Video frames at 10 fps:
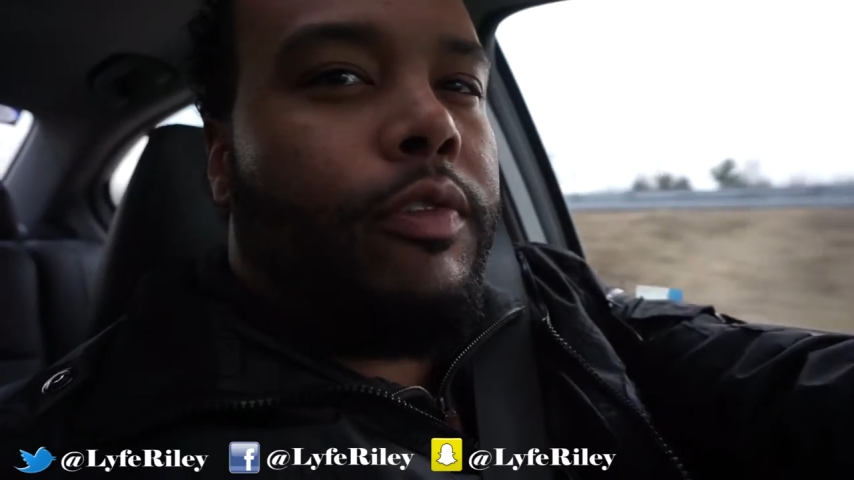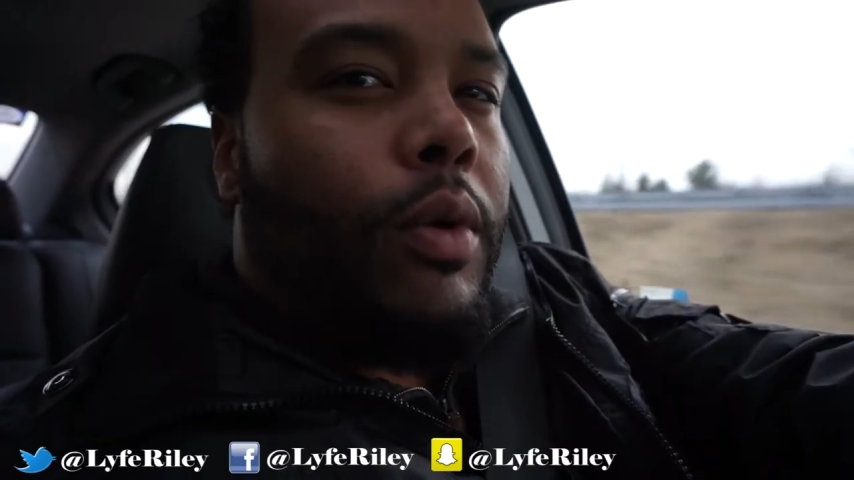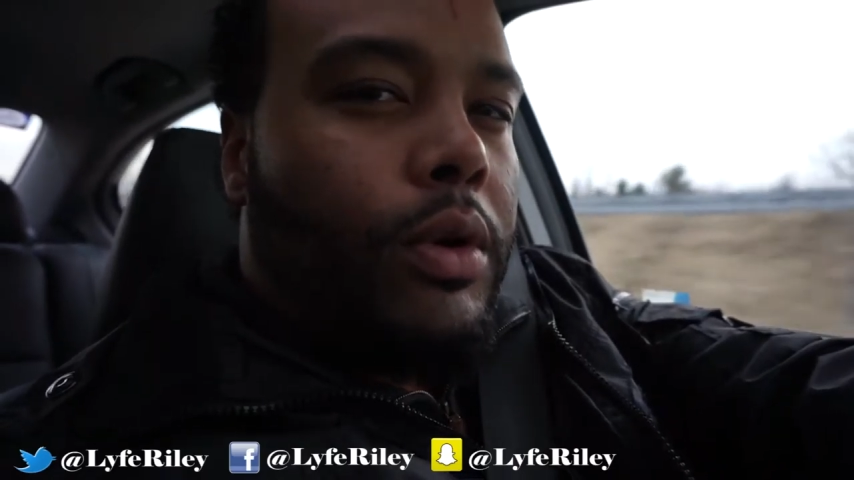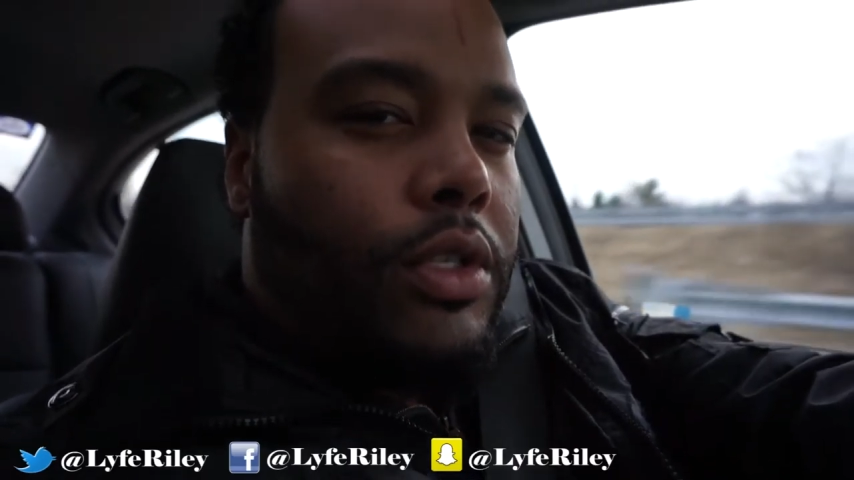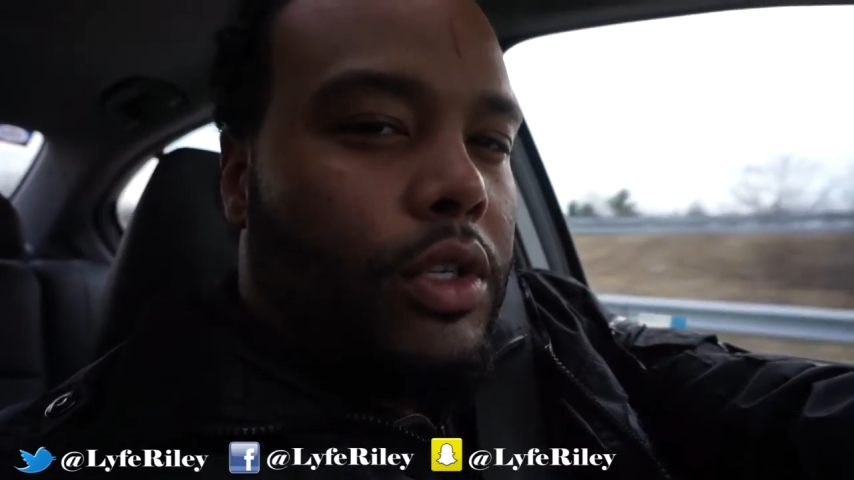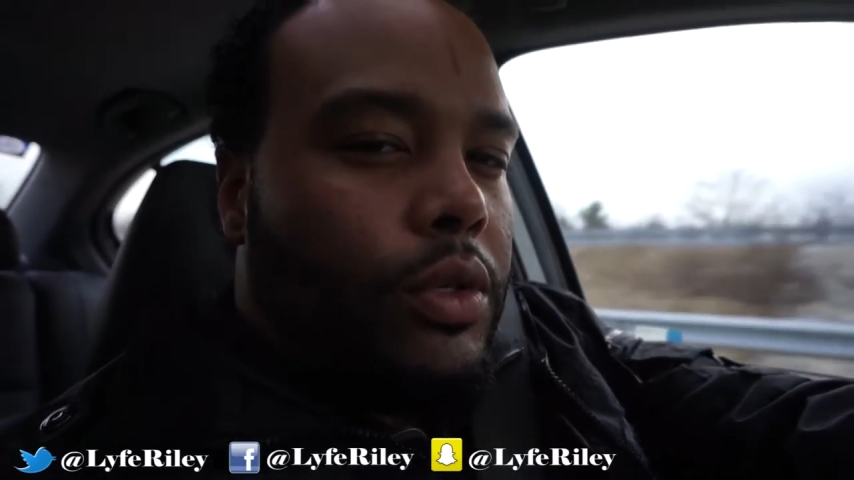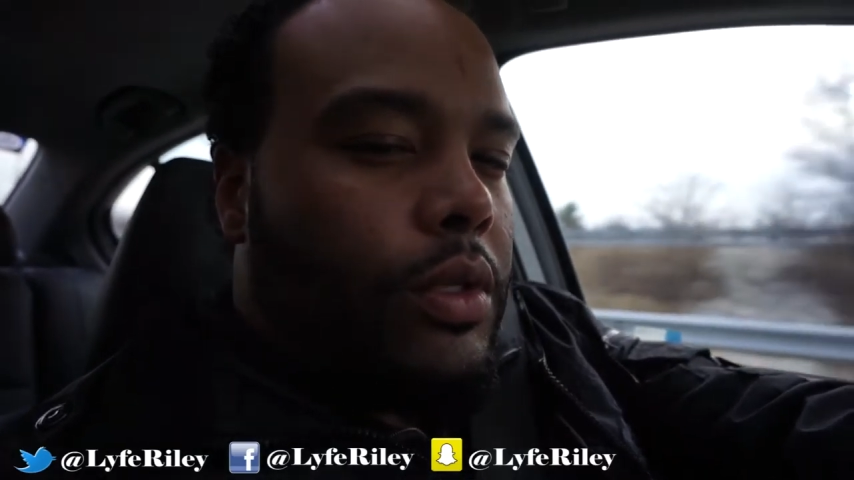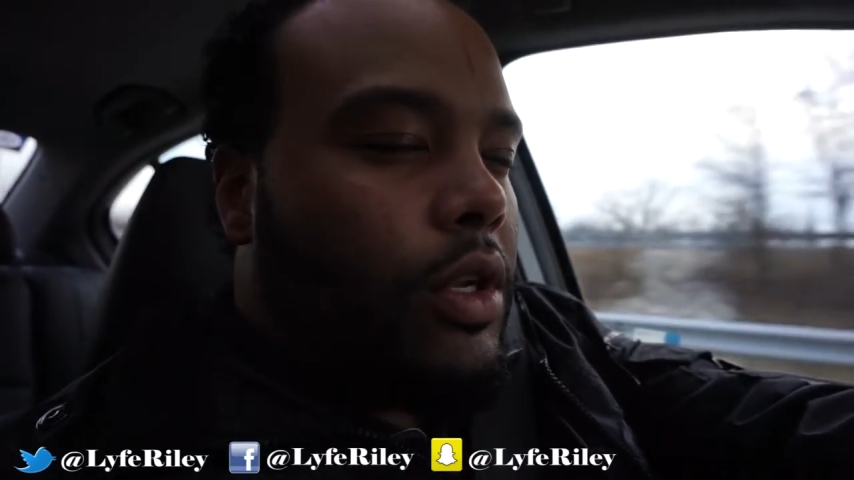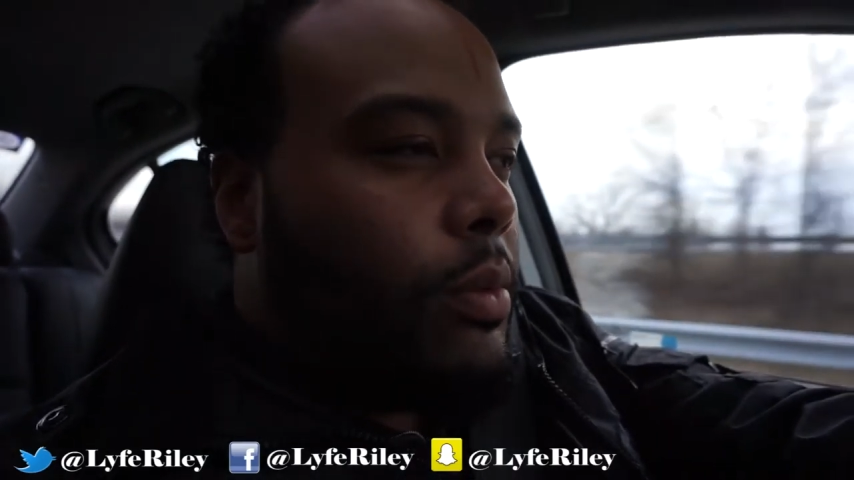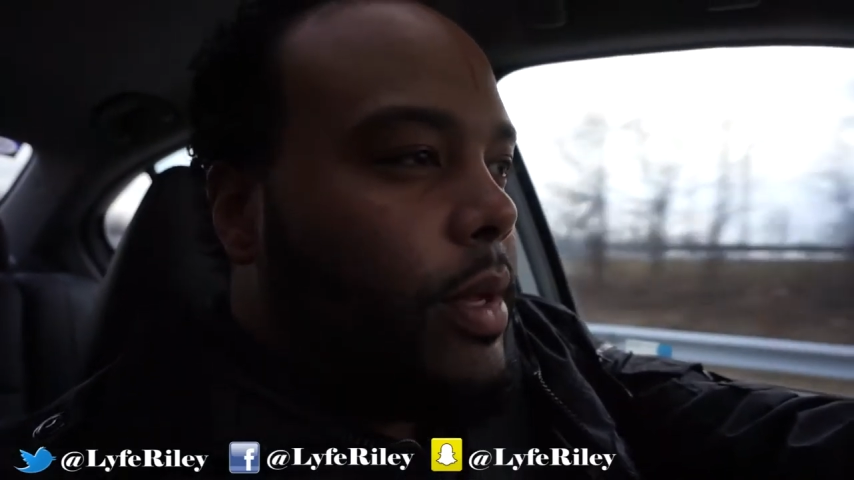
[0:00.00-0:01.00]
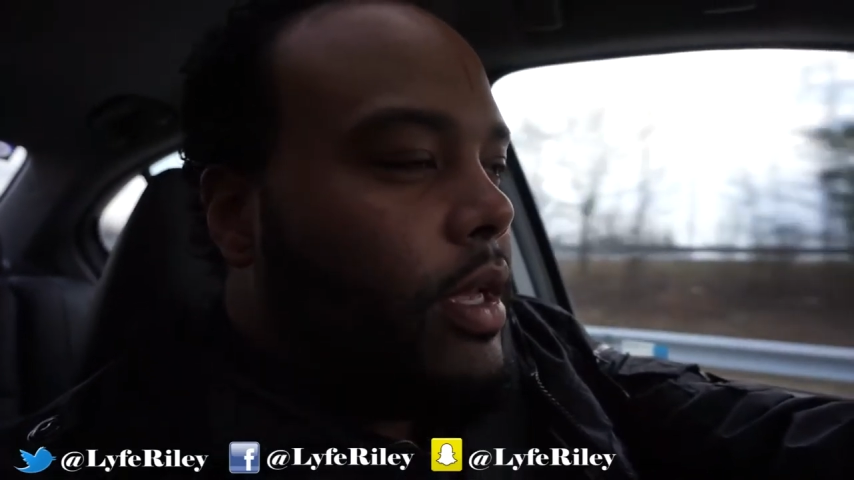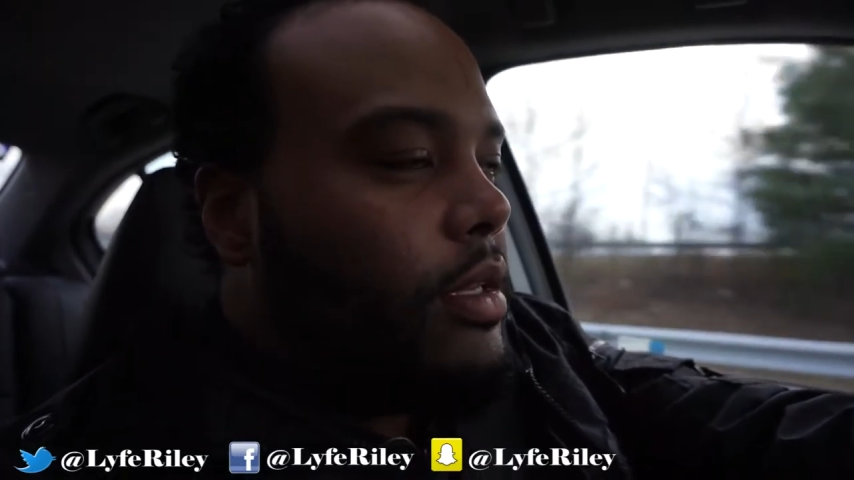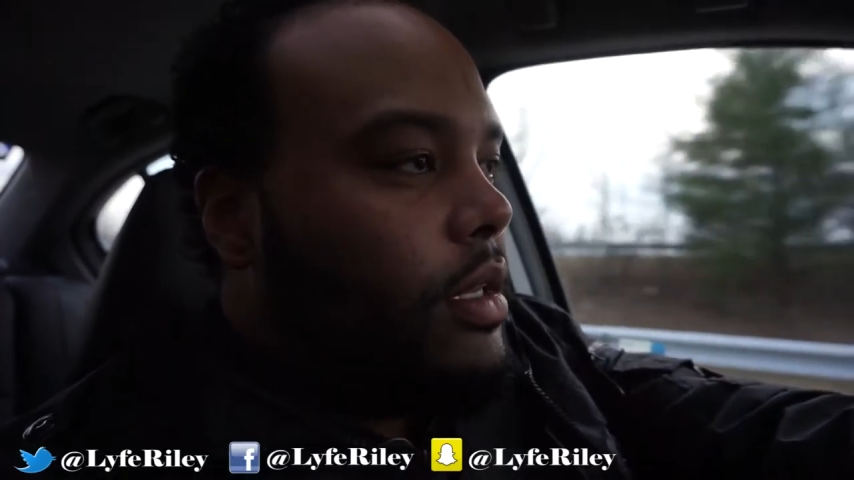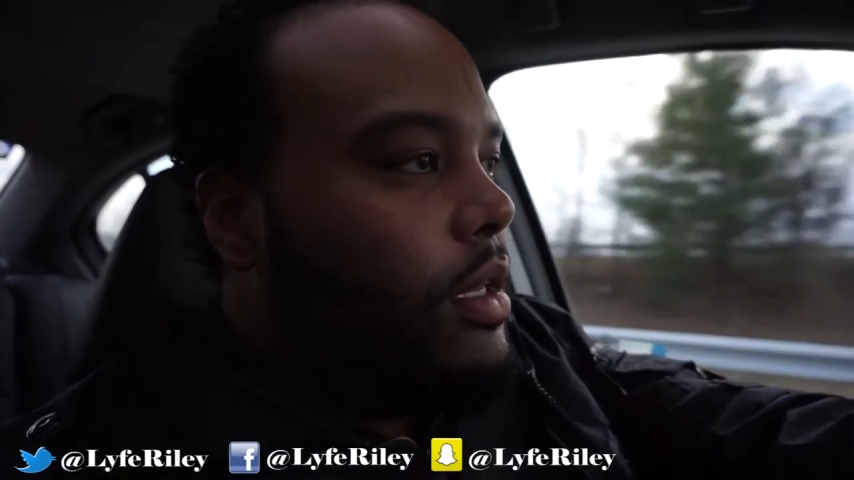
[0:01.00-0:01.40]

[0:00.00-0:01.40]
foreign to you a little bit.